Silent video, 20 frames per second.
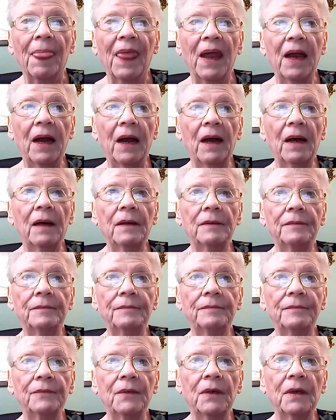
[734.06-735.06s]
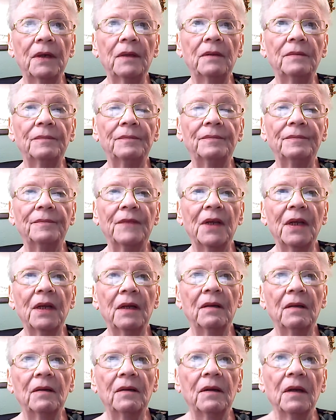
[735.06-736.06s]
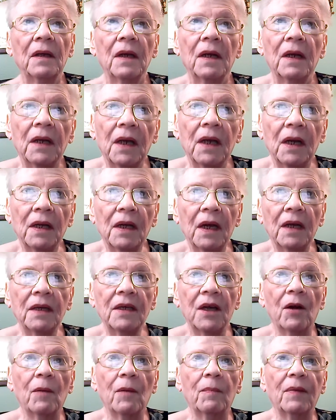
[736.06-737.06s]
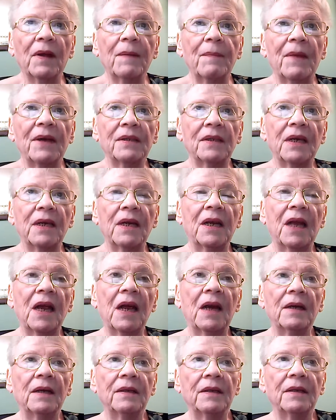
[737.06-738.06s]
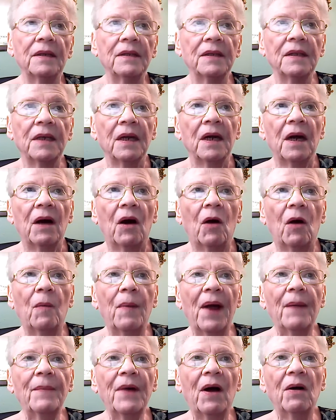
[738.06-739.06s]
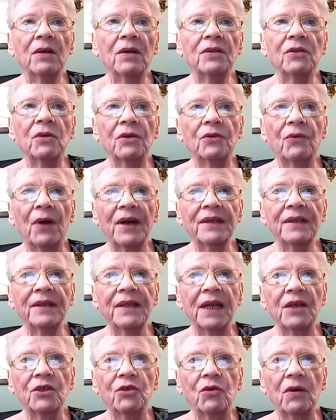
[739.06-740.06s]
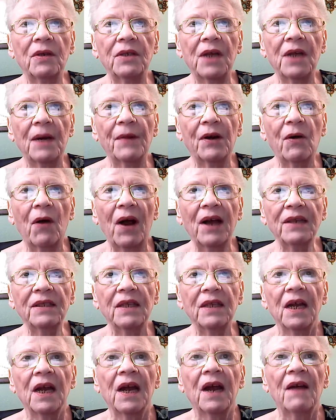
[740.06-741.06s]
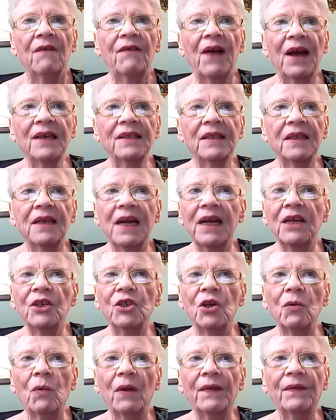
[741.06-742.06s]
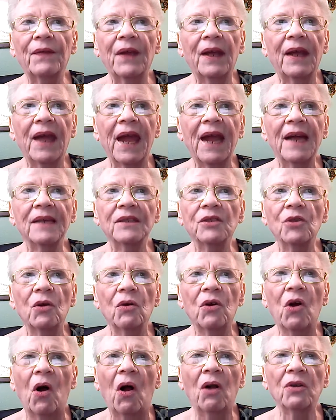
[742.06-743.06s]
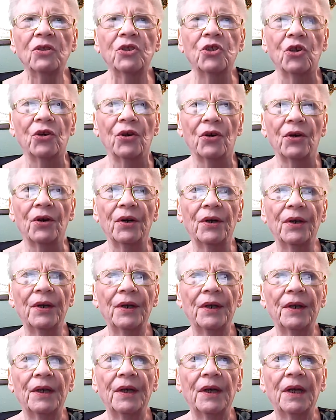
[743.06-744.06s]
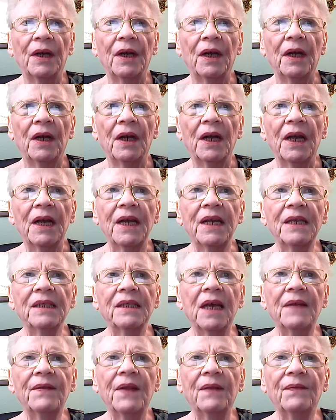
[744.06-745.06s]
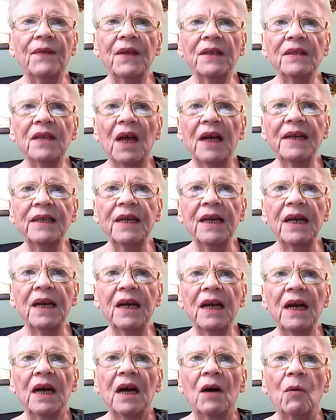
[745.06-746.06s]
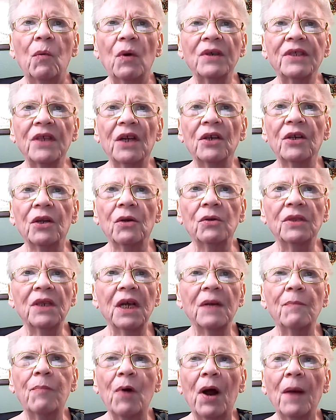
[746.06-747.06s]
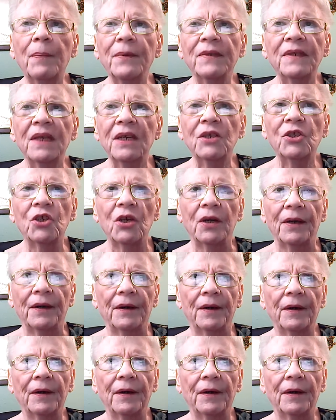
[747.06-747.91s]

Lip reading: Yeah, well, it can get terribly messy, can it? Obama also addressed the issue of Democrats' fascination with cancel culture. He said that this idea was a losing proposition.